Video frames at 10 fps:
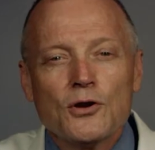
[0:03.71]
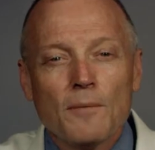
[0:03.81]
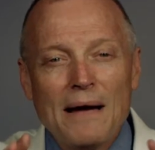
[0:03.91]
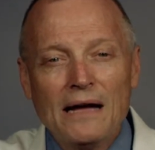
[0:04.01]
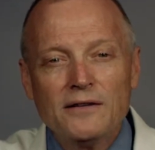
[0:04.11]
You're
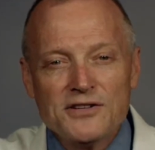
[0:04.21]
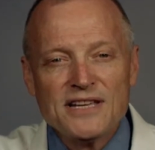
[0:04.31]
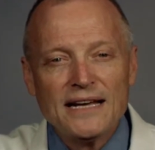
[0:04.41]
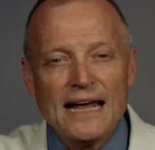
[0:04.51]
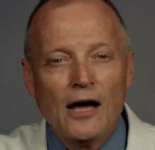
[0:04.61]
about to
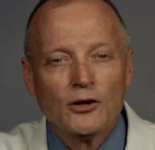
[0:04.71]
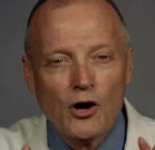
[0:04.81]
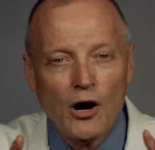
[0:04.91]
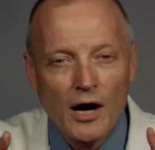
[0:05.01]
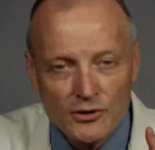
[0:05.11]
set out
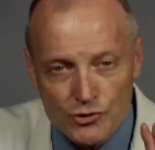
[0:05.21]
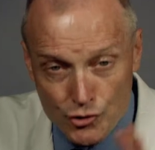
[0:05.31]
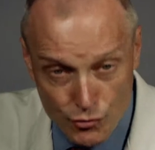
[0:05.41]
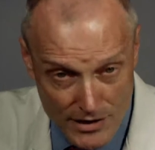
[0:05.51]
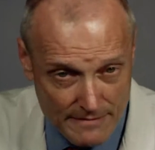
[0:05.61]
on
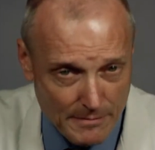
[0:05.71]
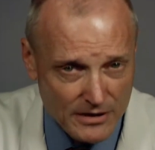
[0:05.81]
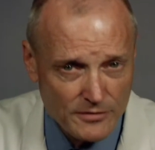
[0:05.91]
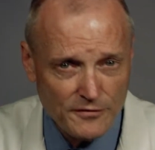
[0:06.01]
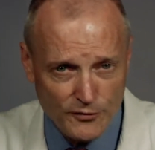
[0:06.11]

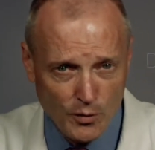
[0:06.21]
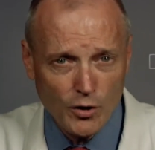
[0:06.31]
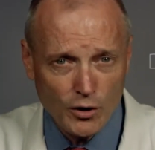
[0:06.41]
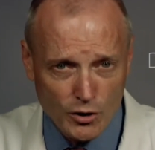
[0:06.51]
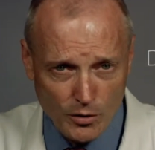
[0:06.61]
treatment
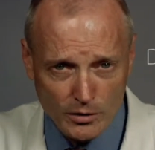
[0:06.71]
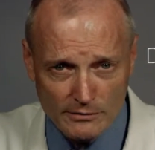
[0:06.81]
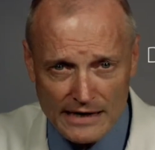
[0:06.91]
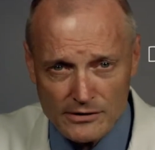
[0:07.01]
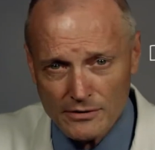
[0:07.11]
for
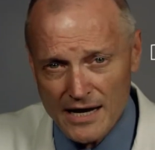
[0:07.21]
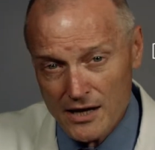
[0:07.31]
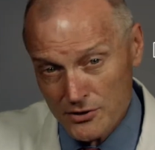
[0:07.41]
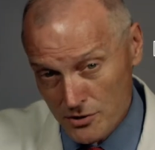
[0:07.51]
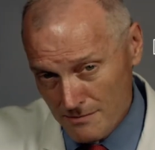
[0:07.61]
colorectal
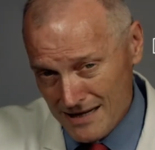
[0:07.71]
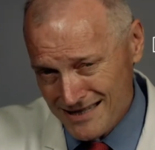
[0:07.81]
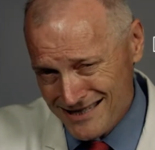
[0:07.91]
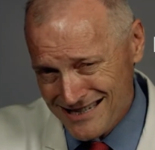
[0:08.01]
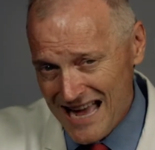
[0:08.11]
cancer,
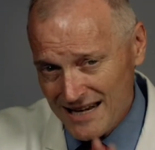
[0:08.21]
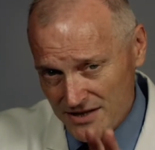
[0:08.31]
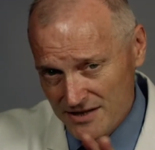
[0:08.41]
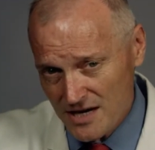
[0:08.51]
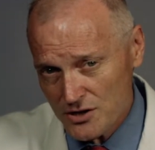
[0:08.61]

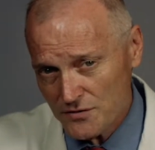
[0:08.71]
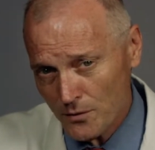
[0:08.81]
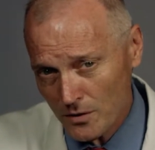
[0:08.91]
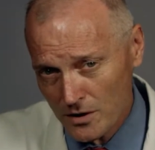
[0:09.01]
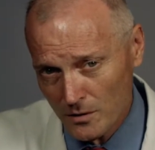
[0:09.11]
metastatic stage
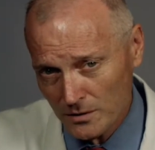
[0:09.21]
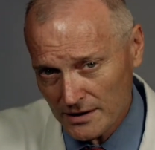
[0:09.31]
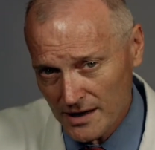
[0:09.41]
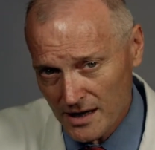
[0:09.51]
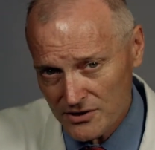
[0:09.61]
four
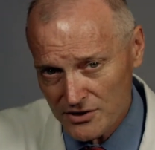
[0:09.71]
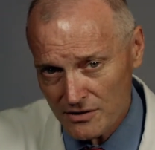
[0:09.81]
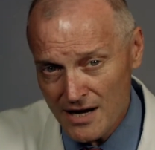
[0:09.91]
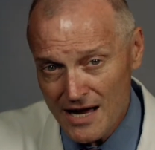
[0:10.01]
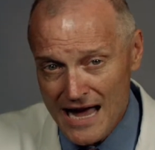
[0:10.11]
colon
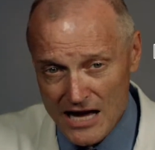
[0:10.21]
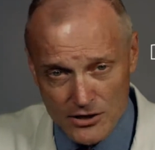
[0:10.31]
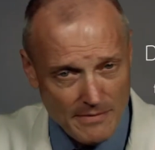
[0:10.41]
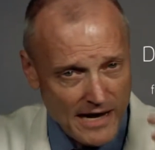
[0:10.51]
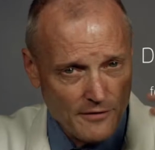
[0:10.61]
cancer. And
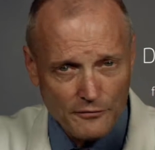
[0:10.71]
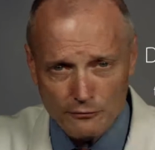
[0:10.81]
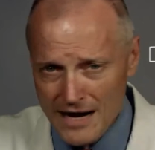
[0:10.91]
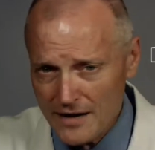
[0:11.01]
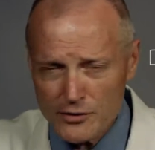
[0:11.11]
you may have
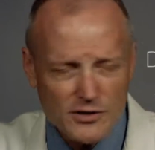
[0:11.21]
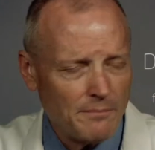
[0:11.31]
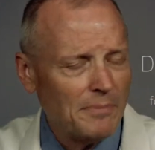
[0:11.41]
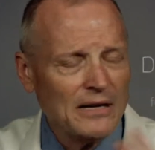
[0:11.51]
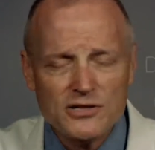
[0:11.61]
read there's a
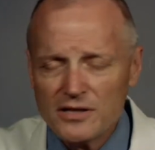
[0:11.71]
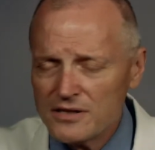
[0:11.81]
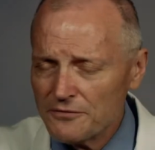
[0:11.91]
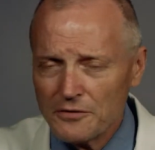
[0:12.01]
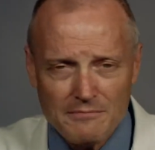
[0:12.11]
bunch of
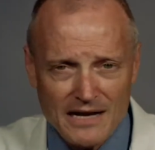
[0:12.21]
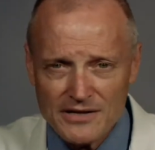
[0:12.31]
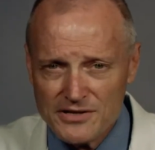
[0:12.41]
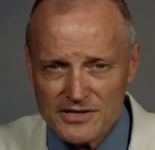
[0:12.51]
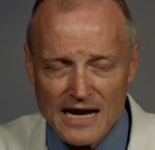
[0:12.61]
different
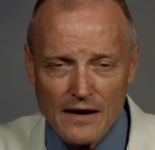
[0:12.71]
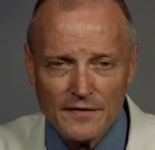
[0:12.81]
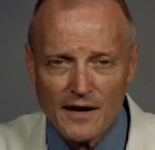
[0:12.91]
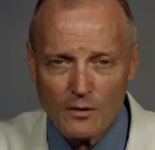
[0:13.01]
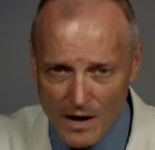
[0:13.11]
medicines
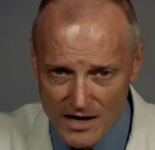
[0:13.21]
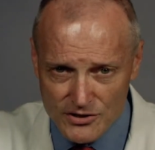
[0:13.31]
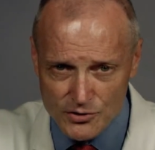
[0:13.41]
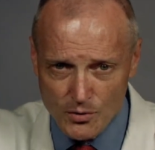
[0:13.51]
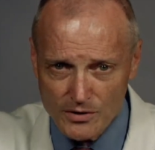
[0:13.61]
out there. Why
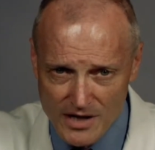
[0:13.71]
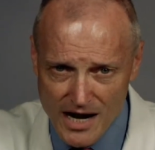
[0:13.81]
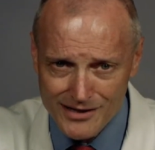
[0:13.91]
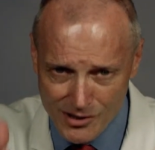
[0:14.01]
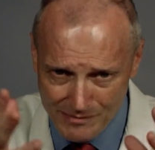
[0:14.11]
is your
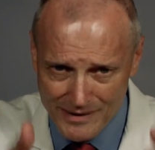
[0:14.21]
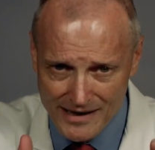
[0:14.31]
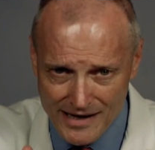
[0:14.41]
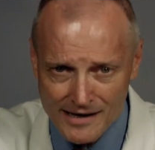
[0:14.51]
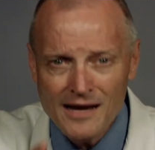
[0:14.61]
doctor
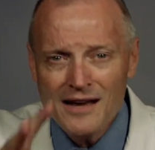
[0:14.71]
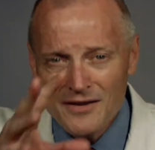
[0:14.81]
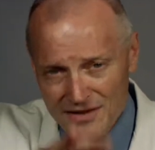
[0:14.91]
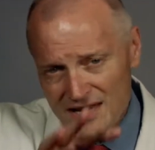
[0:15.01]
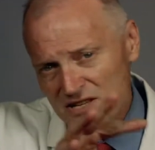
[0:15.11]
picking
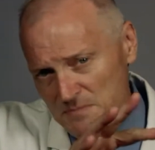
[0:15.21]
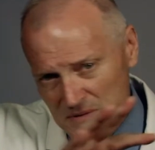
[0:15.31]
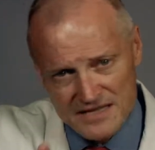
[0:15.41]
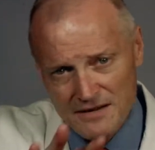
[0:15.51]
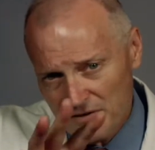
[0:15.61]
these
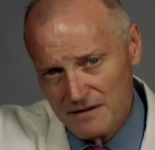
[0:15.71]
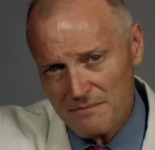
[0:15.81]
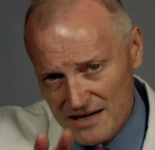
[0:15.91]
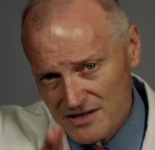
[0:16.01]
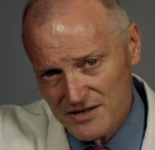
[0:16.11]
specific
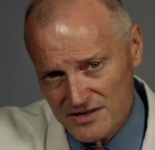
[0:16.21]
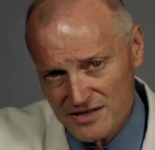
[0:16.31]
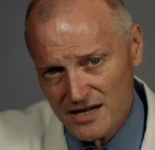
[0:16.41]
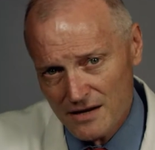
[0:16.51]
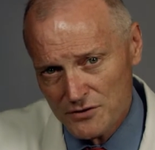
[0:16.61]
medicines
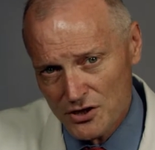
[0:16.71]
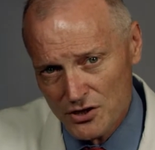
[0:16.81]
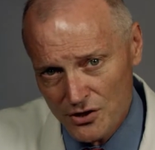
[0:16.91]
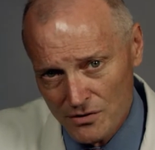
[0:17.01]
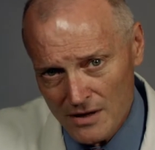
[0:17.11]
to give to
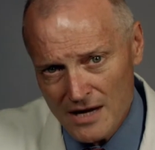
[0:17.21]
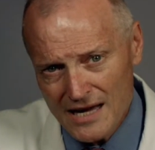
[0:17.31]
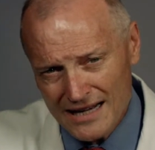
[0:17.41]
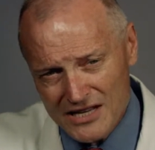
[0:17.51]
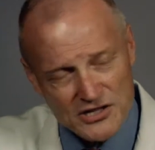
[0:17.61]
you?
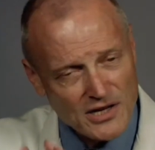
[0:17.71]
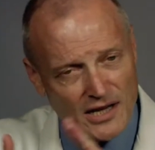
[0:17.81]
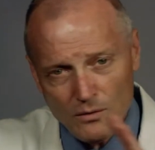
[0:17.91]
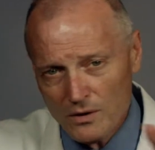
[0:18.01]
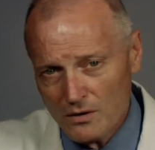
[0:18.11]
And I just
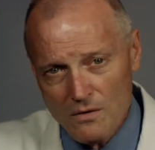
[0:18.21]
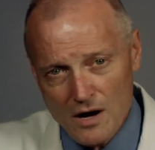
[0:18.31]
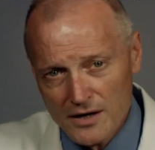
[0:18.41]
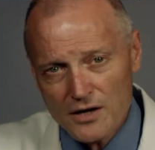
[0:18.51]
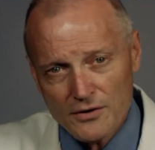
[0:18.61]
kind of want to
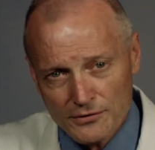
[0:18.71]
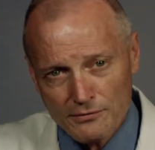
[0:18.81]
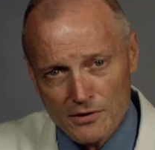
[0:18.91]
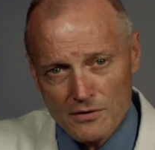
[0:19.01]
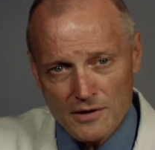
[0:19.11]
walk you
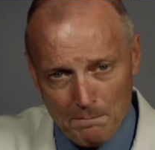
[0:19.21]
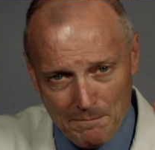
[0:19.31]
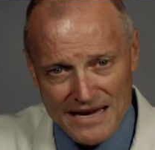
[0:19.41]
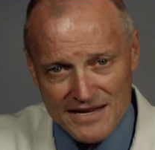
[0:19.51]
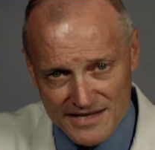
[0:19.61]
through the
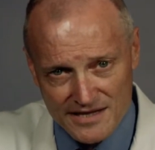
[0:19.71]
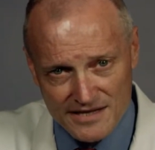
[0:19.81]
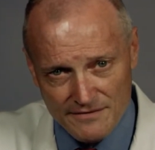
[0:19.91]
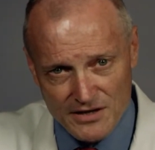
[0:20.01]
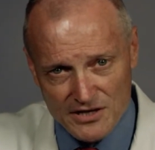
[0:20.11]

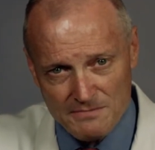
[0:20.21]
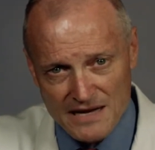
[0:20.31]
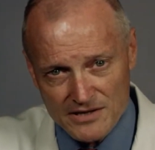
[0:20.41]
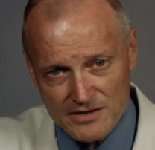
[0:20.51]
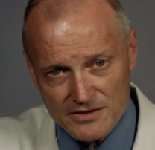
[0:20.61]
basics of these
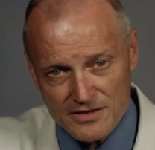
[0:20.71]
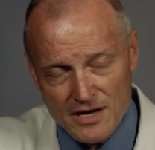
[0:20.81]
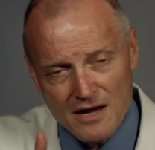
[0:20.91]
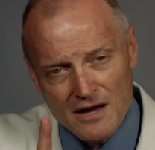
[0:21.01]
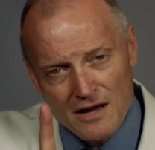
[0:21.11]
medicines.
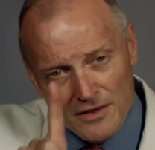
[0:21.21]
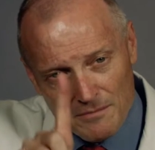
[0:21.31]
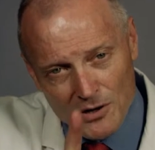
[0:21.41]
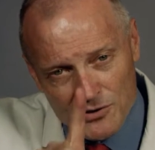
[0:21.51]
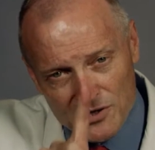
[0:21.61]
The
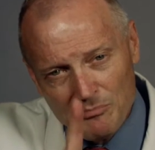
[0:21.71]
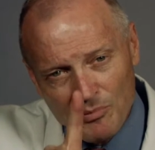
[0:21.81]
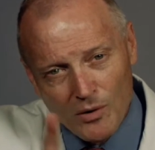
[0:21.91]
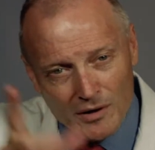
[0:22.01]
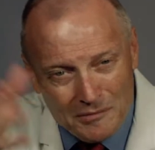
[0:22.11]
most
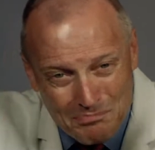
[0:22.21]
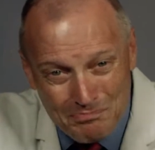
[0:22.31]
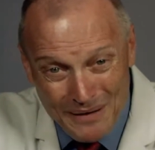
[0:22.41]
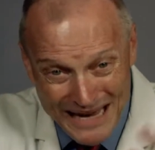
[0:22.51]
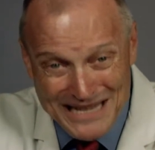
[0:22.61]

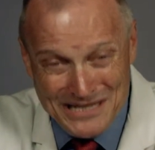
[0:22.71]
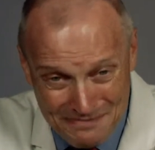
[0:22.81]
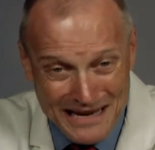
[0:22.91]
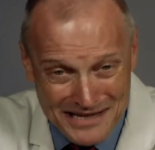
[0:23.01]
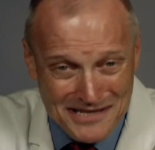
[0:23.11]
important
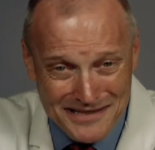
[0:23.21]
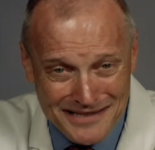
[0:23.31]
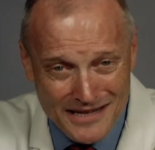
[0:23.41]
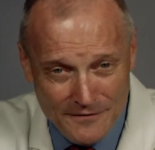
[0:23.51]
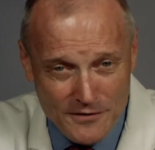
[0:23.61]
base
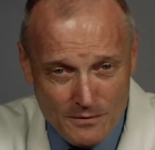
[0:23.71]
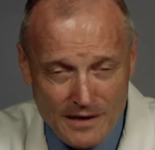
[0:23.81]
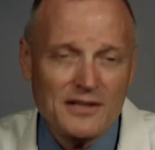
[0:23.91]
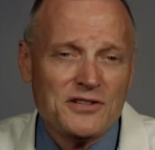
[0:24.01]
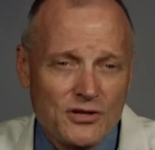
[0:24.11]
medicine, if you
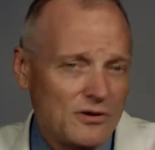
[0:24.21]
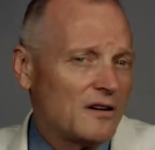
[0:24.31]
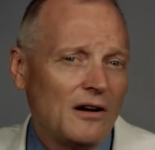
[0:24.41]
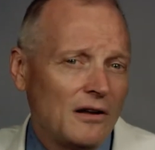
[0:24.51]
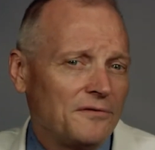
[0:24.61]
will, is a
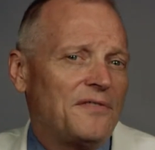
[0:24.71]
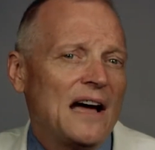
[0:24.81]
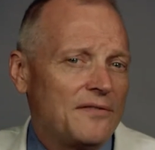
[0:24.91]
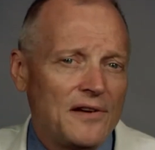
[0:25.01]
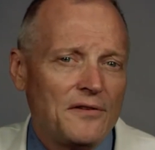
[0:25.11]
drug called
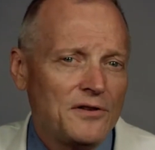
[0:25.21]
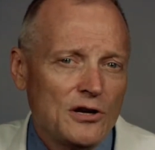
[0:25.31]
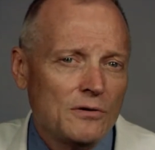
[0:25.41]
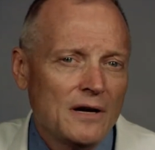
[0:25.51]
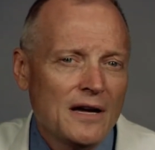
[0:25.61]

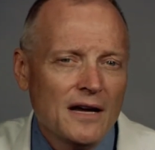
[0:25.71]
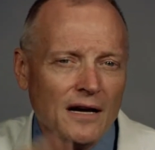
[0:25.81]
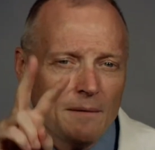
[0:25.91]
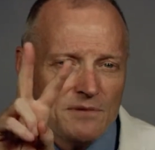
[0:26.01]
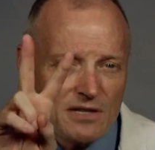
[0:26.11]
5FU. It
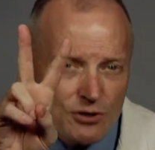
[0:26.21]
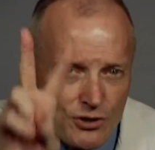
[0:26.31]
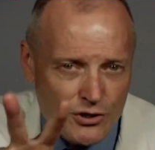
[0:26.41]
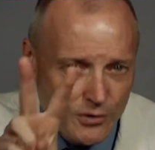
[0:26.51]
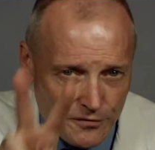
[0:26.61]
comes in
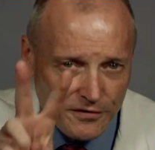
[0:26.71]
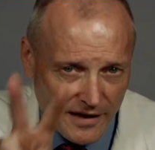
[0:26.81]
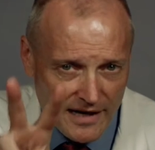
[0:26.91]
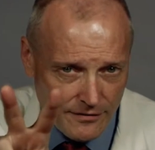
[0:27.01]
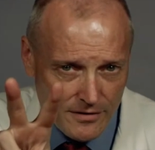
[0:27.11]
two
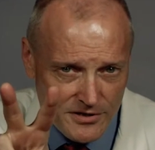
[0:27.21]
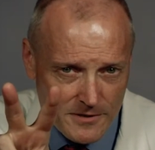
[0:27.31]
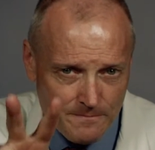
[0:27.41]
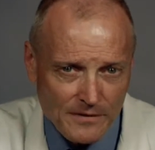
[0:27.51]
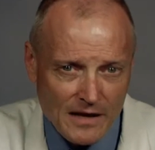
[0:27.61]
flavors.